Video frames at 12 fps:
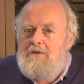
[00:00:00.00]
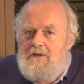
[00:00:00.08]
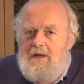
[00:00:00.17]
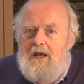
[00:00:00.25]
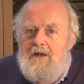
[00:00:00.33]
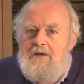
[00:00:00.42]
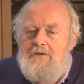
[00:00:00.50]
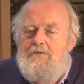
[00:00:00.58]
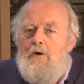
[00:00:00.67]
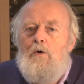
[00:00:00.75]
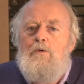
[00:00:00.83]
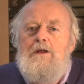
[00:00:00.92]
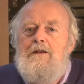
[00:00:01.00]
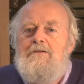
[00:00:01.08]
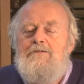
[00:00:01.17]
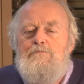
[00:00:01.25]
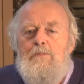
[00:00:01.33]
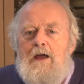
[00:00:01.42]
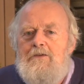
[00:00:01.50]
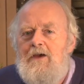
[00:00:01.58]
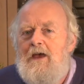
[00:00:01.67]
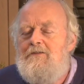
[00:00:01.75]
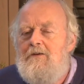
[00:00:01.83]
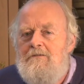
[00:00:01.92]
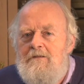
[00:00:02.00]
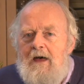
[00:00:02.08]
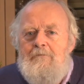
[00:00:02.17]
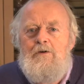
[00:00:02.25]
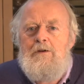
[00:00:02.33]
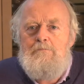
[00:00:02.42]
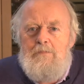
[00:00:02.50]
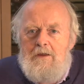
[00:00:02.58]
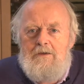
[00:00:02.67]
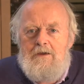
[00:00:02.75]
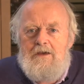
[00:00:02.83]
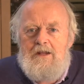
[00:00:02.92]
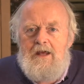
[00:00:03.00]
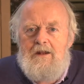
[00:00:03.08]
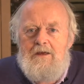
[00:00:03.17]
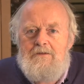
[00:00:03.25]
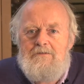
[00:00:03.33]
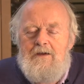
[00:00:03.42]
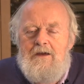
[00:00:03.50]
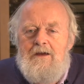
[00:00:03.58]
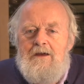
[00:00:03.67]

Canadians owning as much as 11 million Canadians,